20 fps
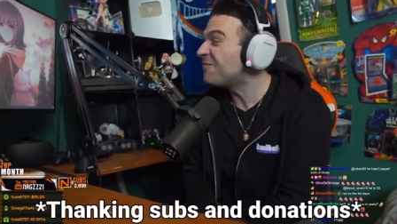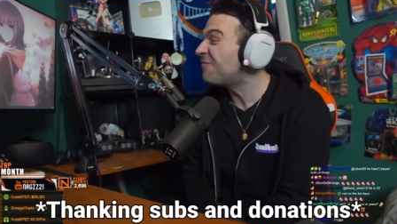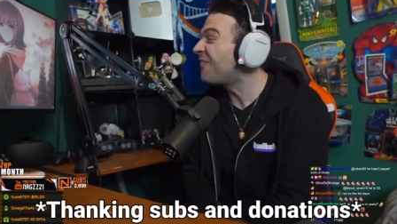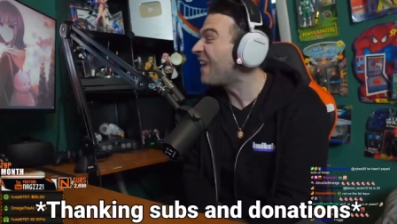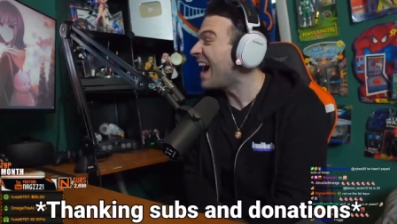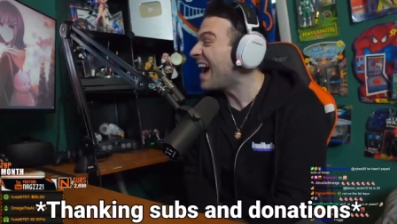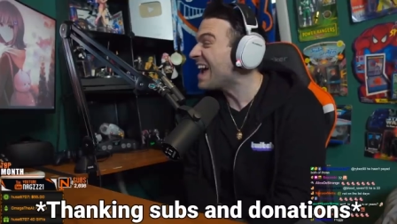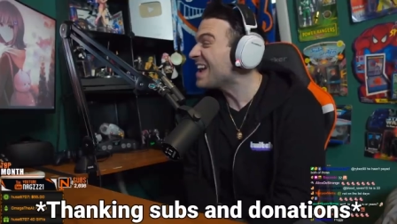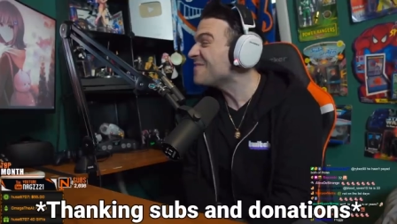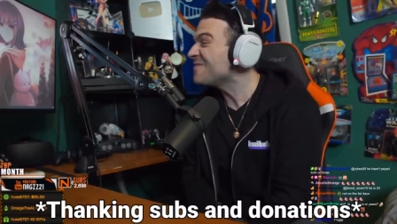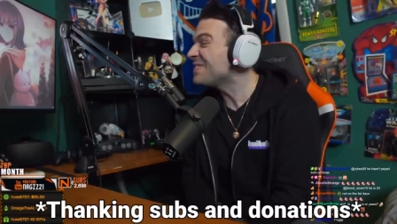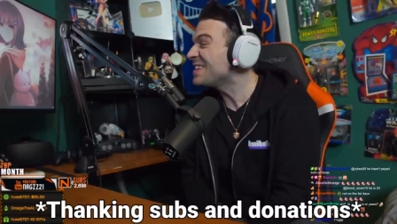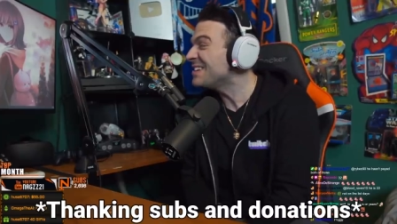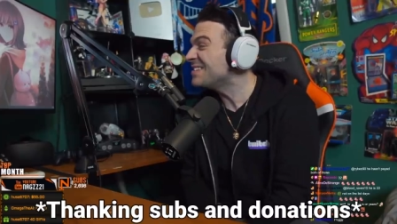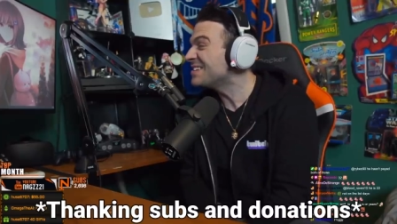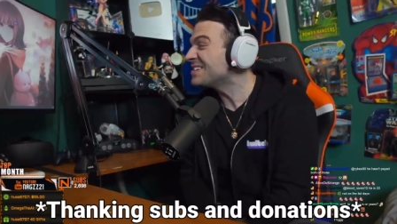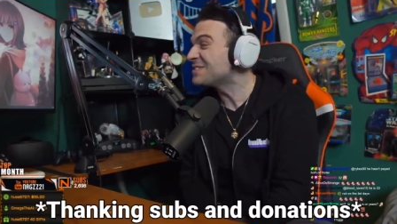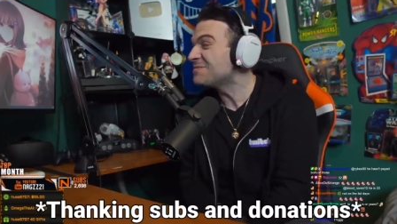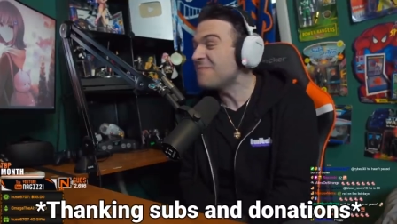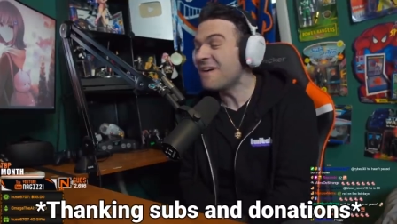Five
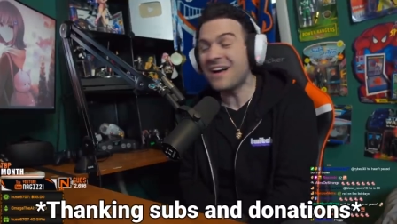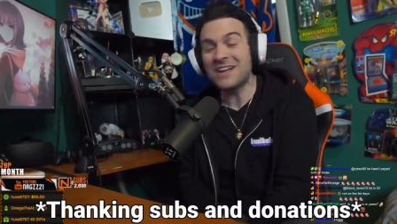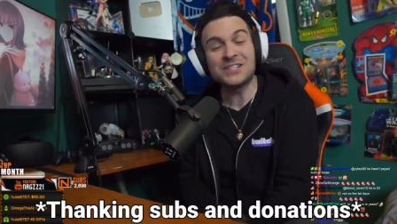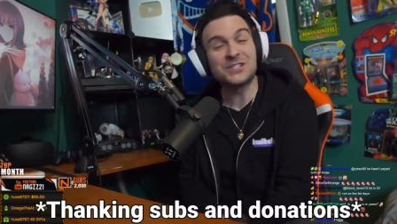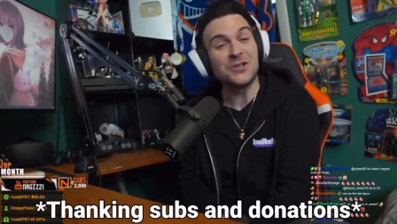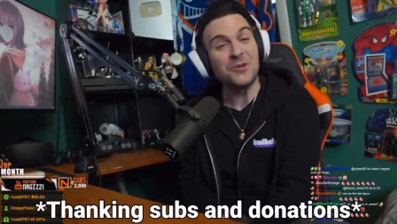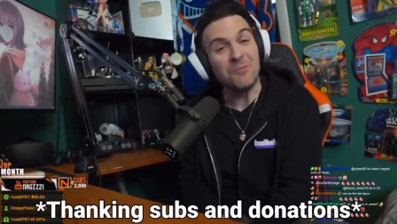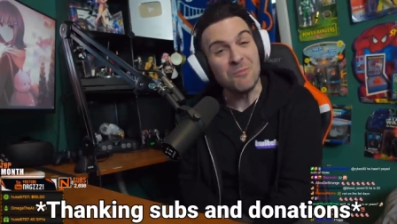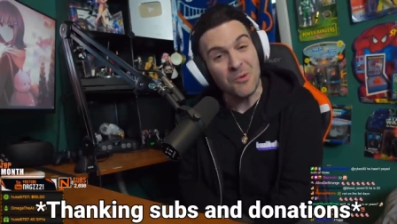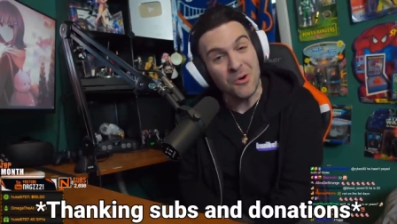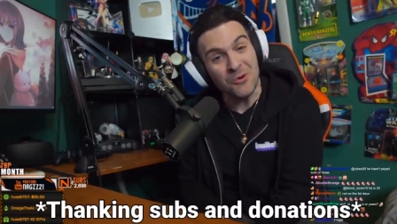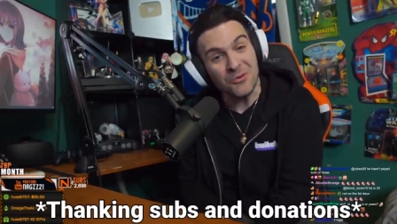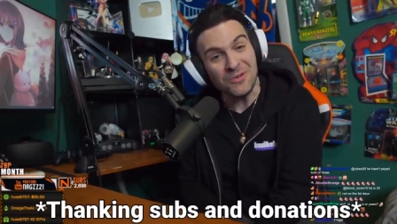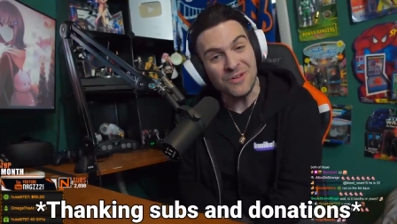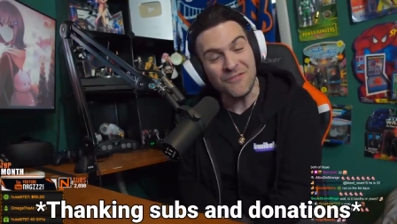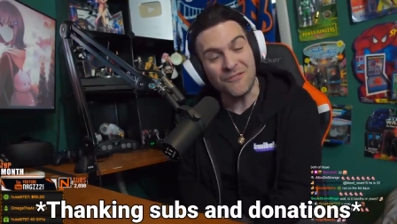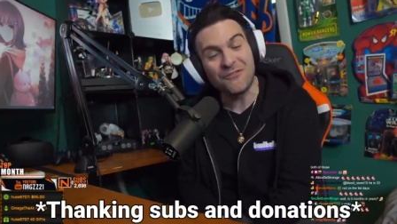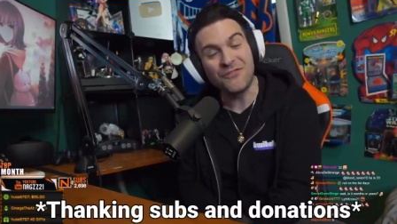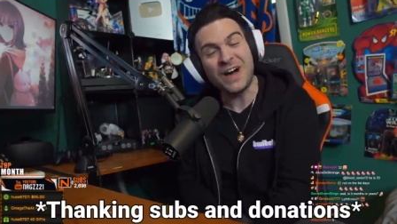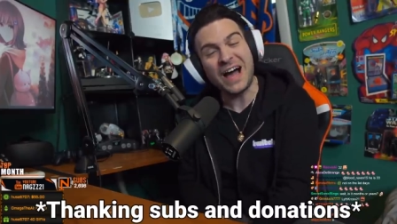years, Masamune?
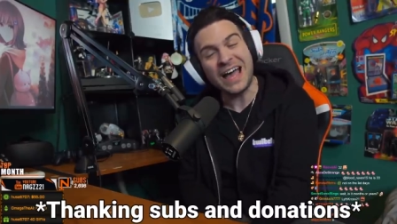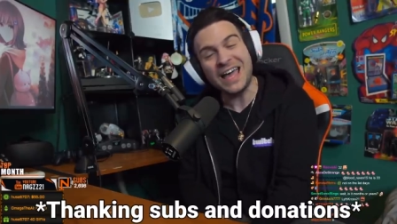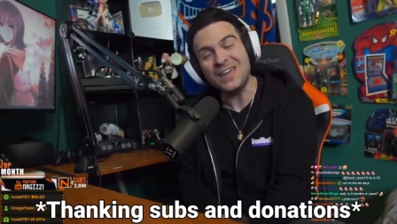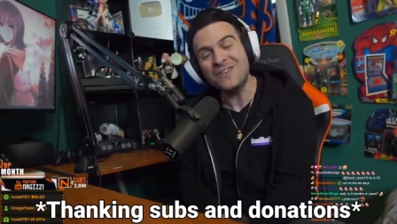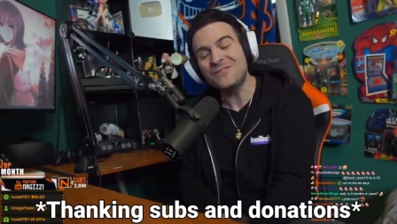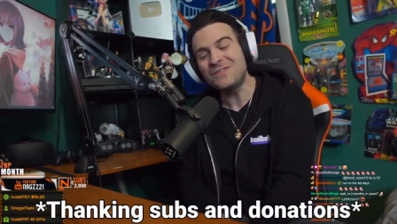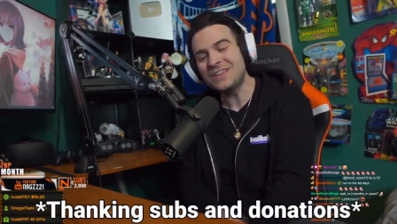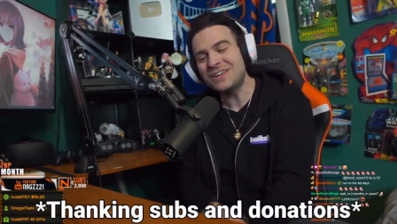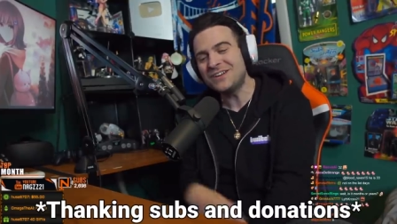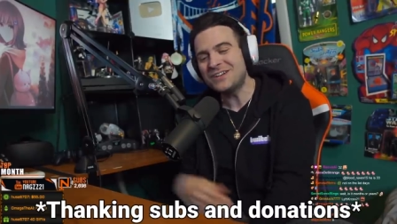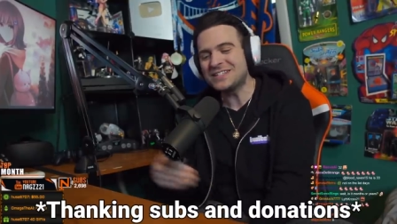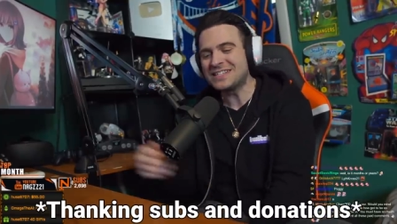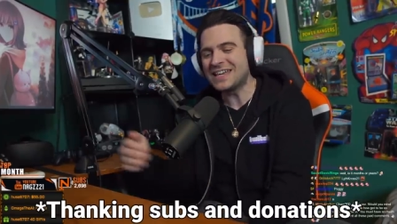Five years?